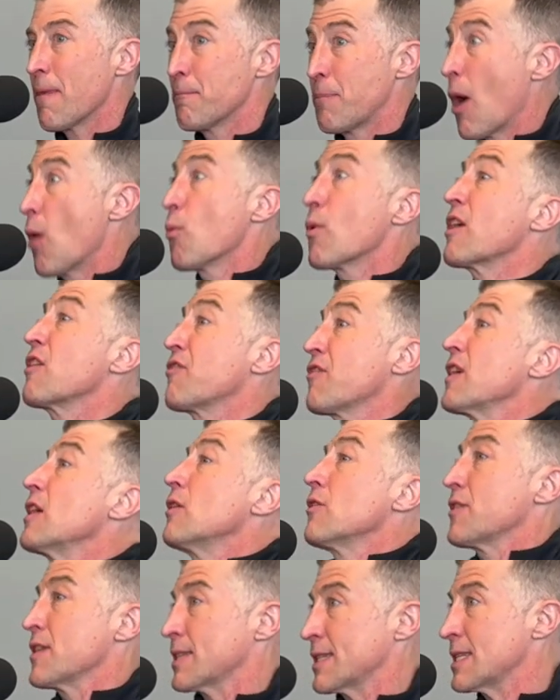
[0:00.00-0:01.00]
But we
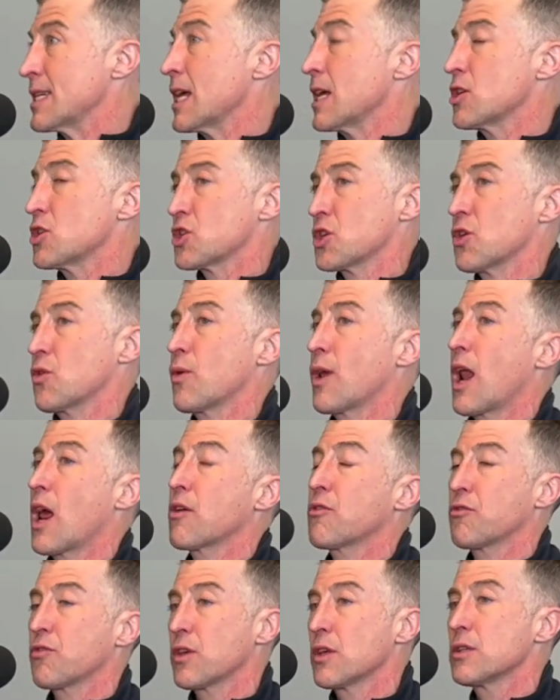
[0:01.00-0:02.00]
feel this need to, and
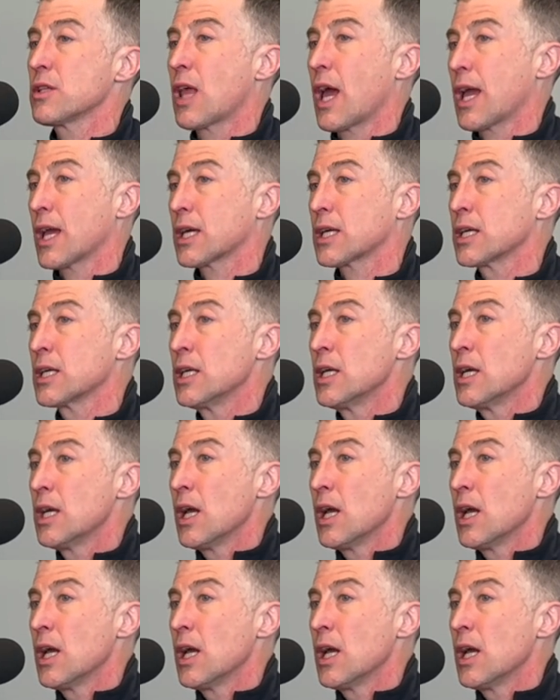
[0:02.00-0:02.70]
I feel like